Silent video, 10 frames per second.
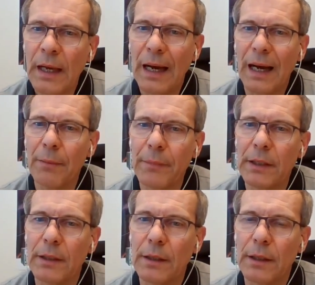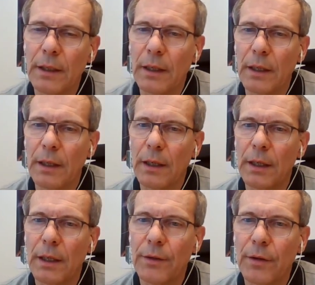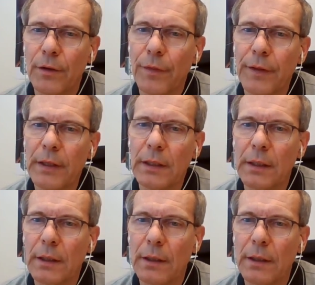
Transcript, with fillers: I mean, uh, the thing,